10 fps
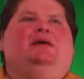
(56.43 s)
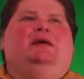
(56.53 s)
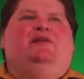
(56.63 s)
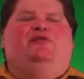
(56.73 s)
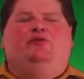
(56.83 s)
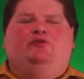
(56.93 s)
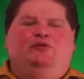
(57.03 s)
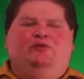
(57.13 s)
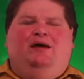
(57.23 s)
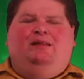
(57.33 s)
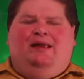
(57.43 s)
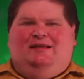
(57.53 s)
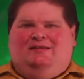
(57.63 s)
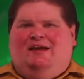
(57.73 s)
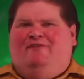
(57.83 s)
If you do not like
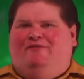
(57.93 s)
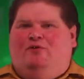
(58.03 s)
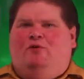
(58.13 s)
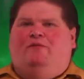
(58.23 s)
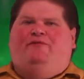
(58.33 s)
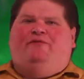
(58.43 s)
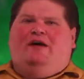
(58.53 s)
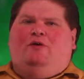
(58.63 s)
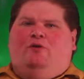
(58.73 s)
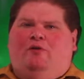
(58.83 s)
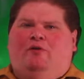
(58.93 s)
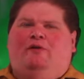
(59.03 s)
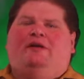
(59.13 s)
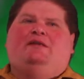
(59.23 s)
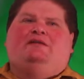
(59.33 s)
sci-fi
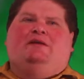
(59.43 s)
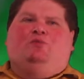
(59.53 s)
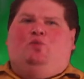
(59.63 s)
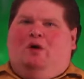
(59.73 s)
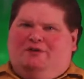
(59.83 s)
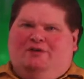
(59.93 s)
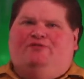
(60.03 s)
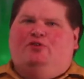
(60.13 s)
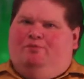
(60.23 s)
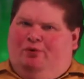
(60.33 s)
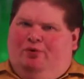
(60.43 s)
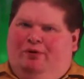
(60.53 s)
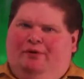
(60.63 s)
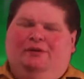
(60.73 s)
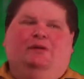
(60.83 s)
horror, it is a watch if you're
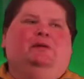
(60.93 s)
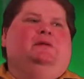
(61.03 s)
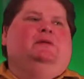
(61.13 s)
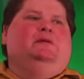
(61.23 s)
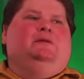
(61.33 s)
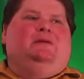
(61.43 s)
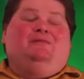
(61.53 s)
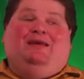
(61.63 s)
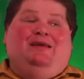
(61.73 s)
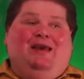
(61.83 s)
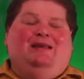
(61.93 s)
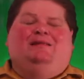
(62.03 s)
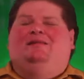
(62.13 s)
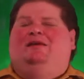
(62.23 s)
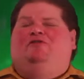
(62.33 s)
bored. I mean,
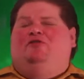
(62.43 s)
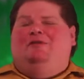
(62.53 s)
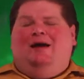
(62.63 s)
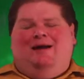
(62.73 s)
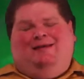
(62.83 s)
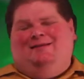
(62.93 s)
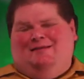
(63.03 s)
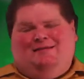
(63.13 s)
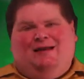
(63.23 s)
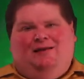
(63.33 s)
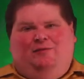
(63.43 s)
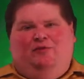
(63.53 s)
again, if you're not into this kind of